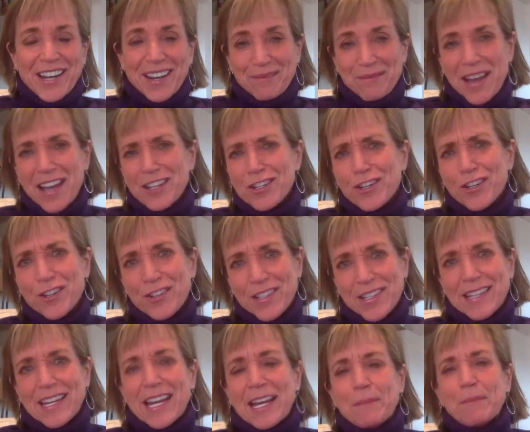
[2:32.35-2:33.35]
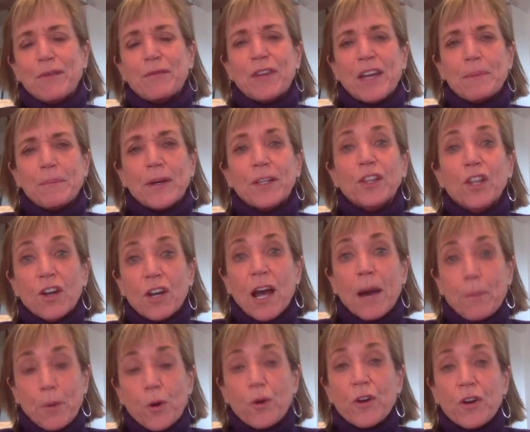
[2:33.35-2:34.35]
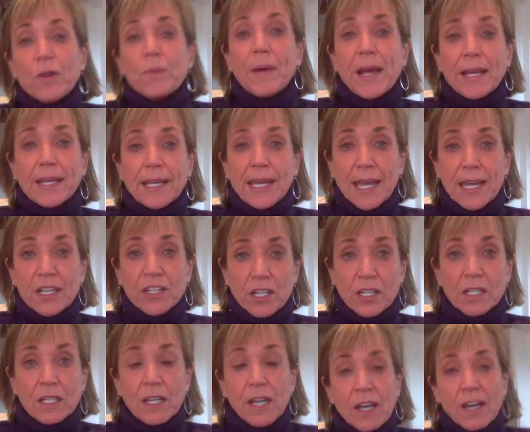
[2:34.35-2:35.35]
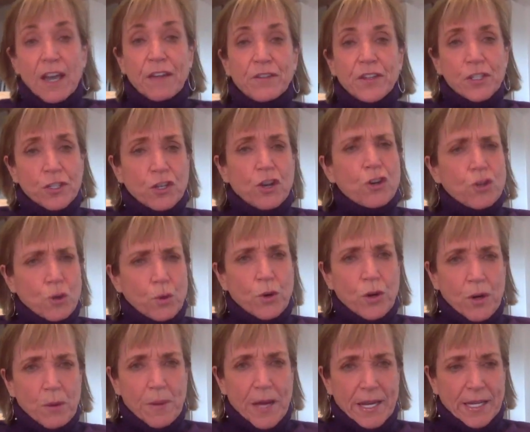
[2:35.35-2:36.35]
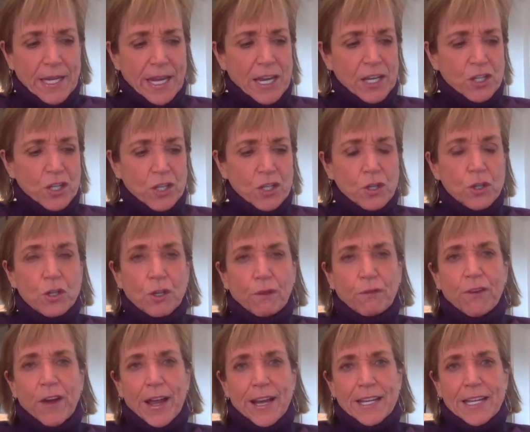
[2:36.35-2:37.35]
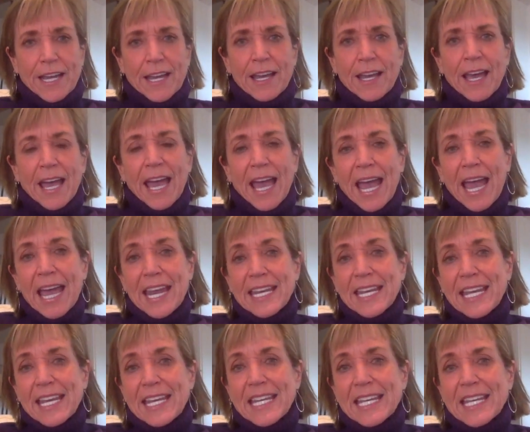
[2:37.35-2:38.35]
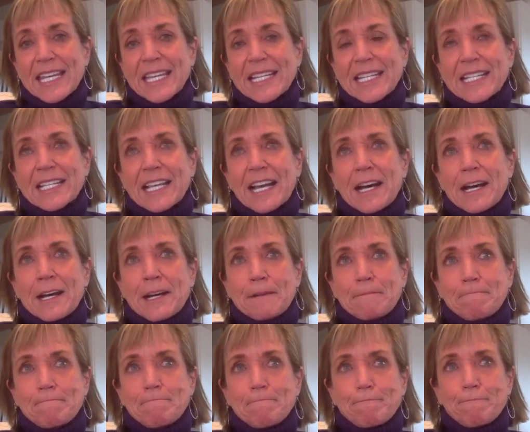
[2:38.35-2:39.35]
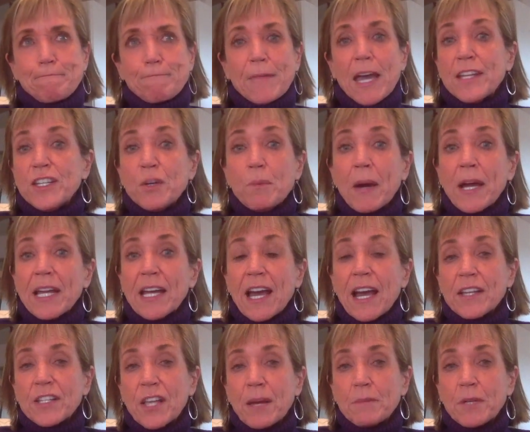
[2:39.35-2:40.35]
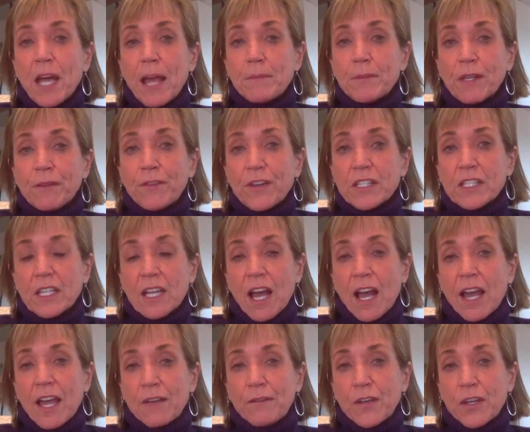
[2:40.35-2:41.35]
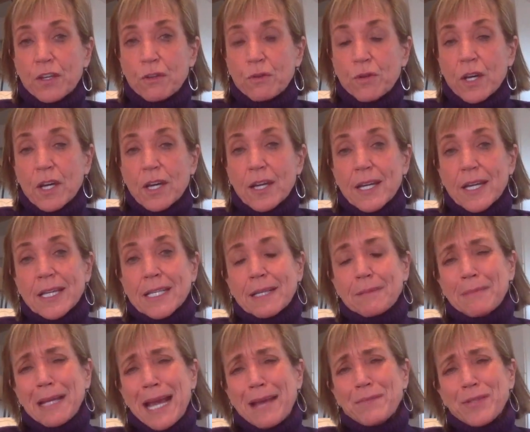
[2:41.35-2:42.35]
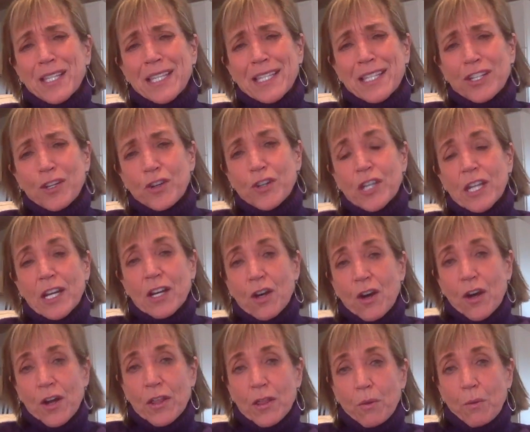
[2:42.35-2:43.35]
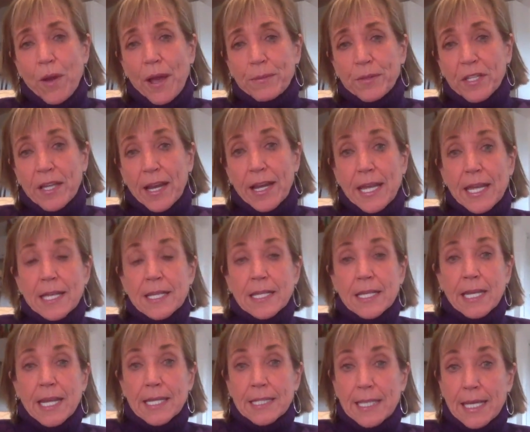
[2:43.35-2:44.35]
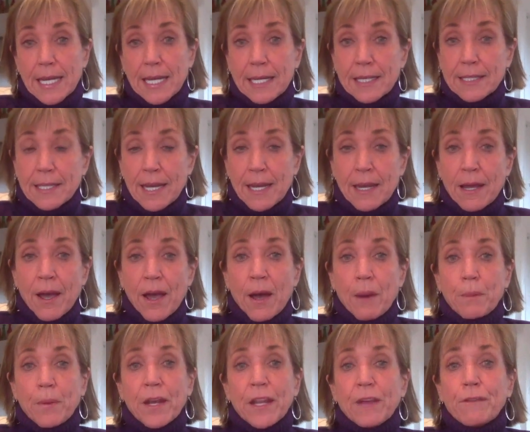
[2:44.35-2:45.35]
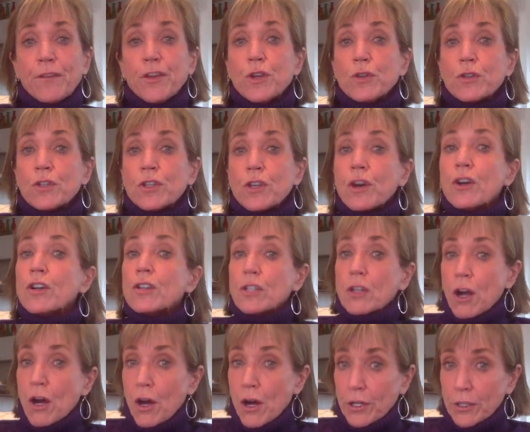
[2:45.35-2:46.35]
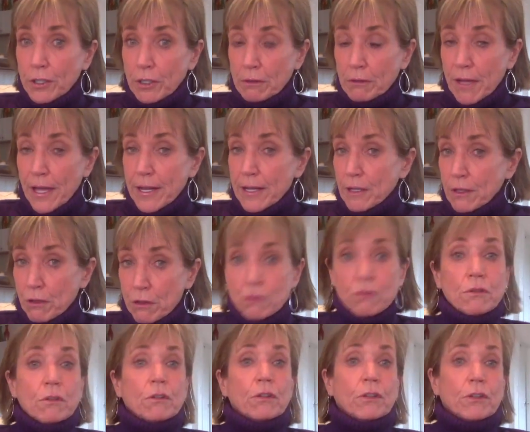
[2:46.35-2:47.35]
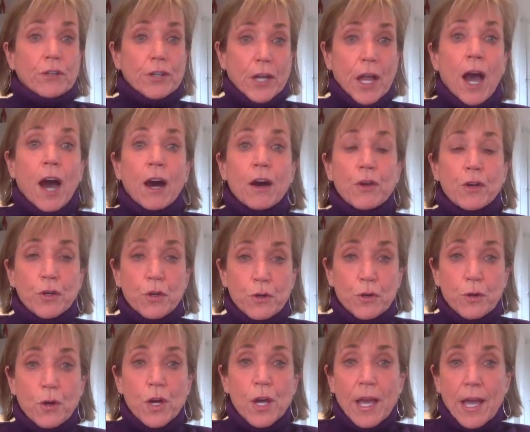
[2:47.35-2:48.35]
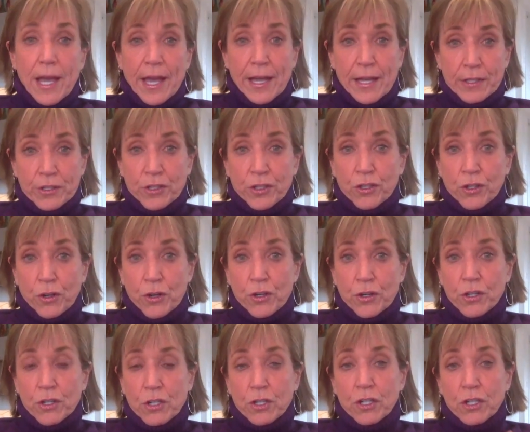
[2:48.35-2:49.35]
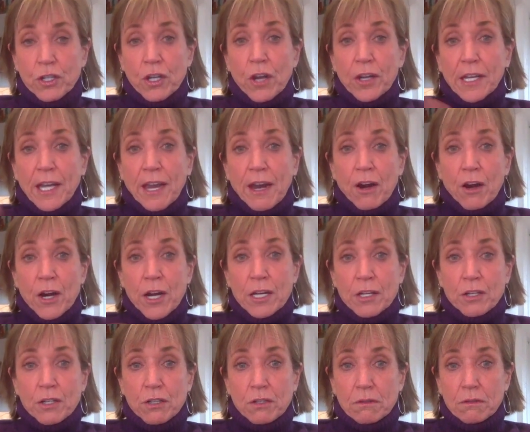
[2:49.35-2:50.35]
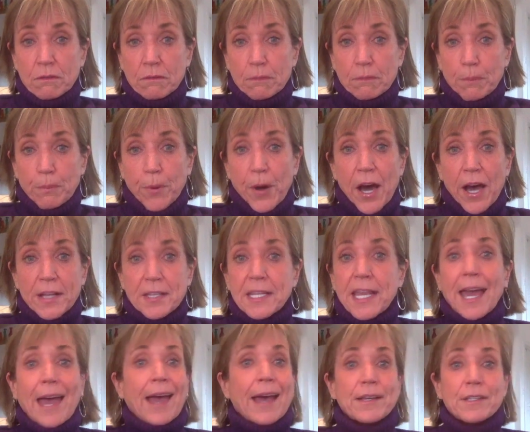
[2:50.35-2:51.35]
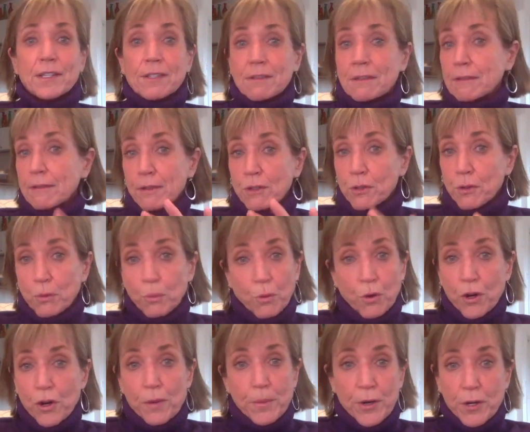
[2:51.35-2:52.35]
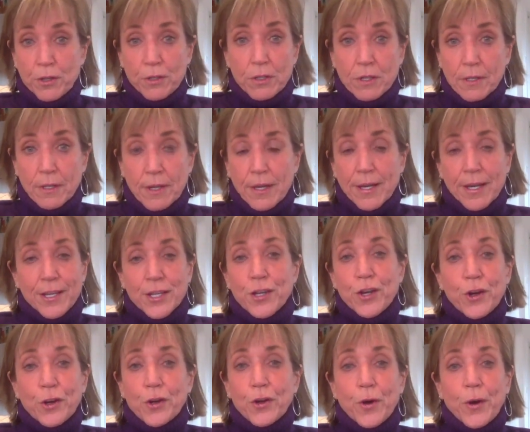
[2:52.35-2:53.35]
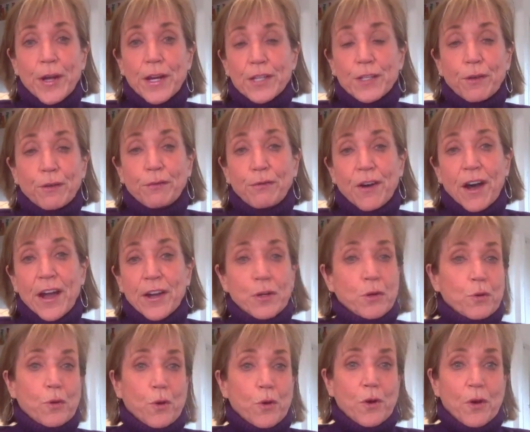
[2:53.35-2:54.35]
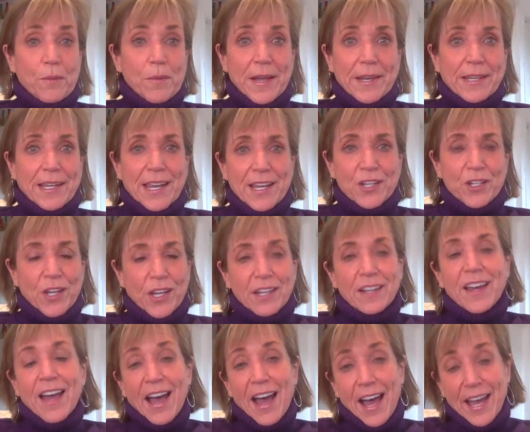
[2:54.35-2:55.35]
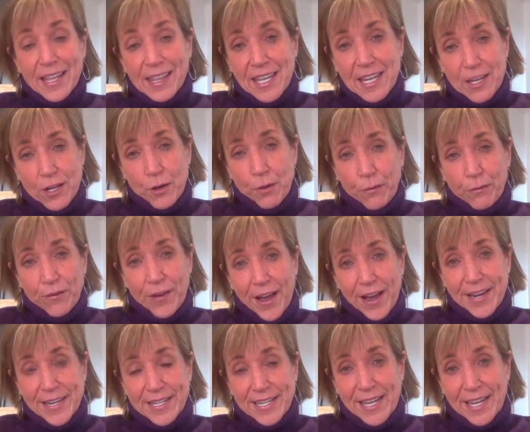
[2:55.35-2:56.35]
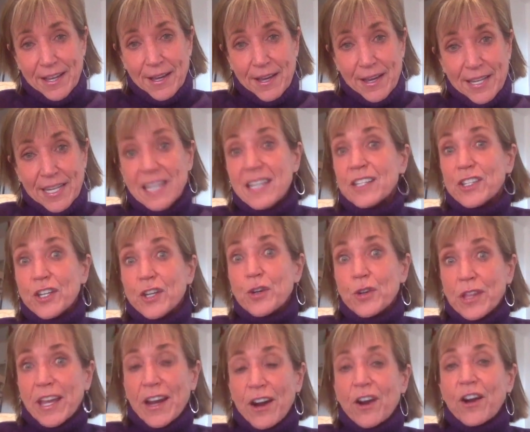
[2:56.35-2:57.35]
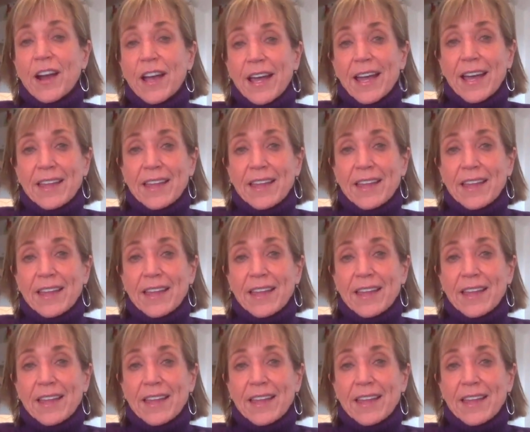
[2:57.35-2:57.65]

I'm not sure the name of it, but look up oral medication. If you search oral medication, you should find it. And it is, and you might, sometimes sometimes the searching on the website isn't as easy, but if you search on like Google or Yahoo and search Shawna Karrasch podcast wormers, you're going to find her oral medication. I think you'll find it easier there.